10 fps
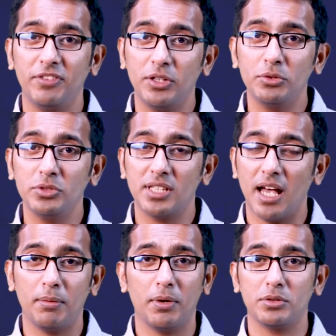views
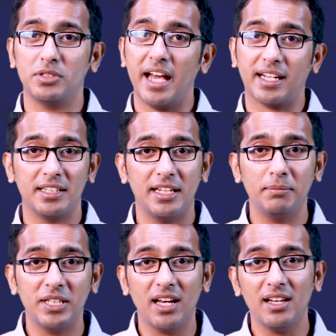about
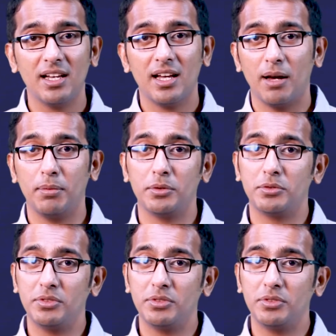academia, about